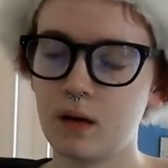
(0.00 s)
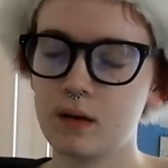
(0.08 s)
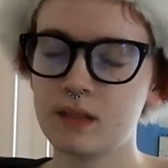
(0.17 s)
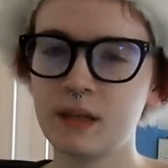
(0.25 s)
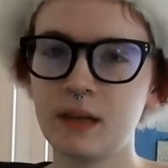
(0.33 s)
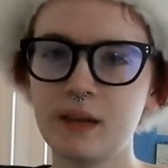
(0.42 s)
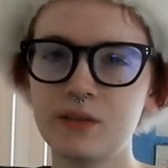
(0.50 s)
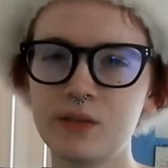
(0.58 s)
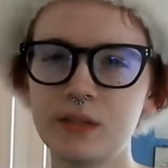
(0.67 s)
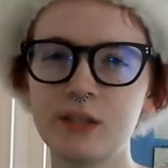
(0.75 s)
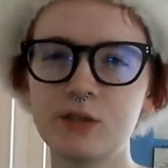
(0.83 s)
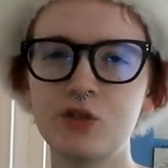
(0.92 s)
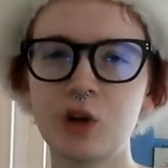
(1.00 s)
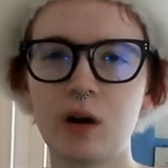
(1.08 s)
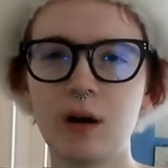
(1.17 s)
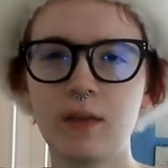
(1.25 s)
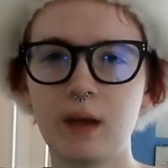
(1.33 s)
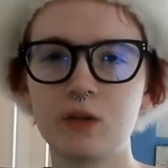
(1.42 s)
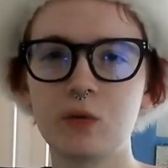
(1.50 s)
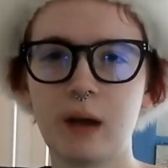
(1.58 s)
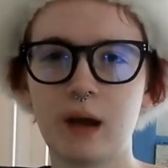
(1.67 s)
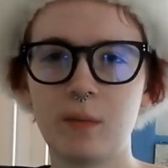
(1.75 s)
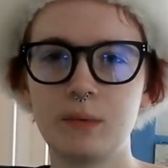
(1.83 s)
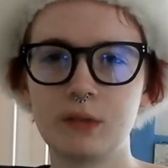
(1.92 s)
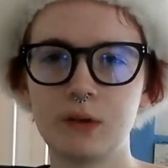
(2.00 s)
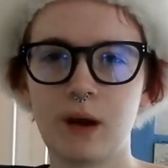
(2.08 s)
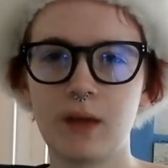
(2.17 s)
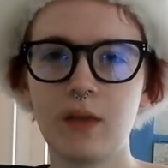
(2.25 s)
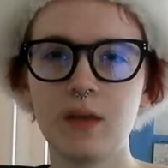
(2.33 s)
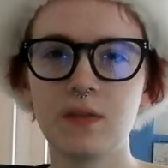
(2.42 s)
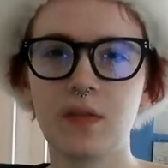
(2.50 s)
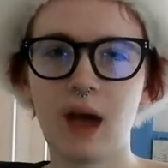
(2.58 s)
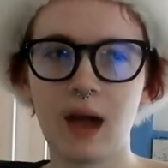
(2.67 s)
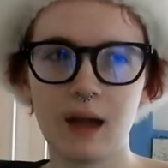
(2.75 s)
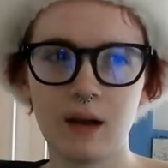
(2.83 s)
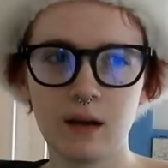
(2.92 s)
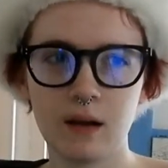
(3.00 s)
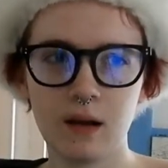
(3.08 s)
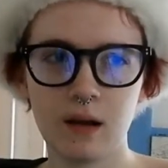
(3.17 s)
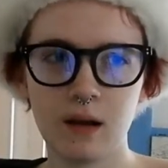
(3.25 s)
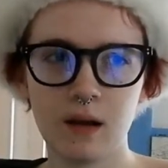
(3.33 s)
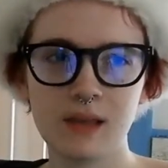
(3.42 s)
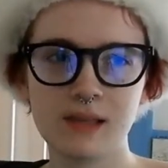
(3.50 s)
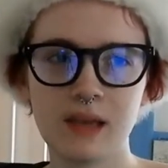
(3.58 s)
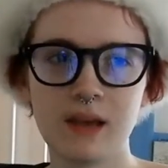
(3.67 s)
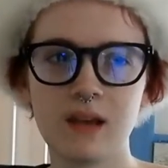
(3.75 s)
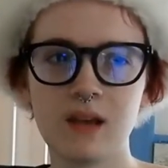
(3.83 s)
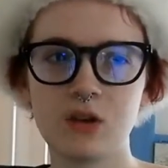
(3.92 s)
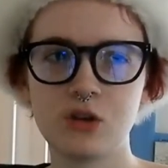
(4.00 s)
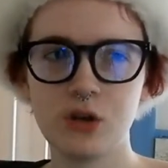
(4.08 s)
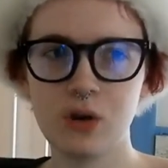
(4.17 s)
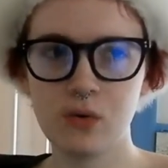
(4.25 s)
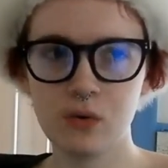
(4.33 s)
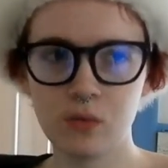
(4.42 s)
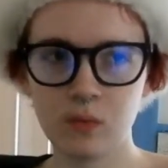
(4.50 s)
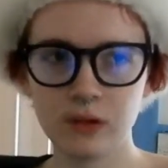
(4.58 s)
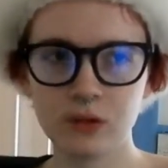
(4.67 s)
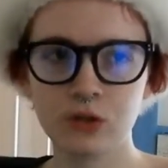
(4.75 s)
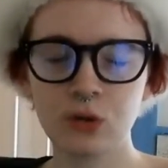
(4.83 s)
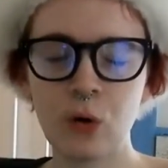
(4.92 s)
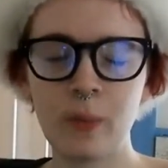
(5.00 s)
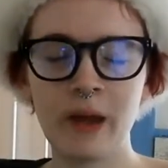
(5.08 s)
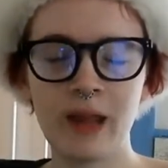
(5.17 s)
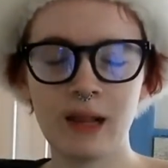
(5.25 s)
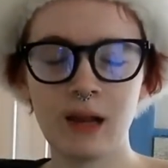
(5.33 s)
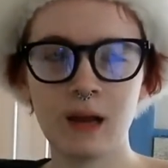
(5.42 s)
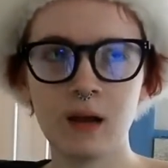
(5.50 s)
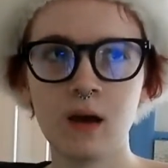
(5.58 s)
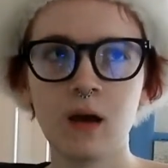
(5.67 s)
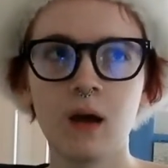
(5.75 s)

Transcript: it's a jarring thing to wake up to. I think that is the issue with so many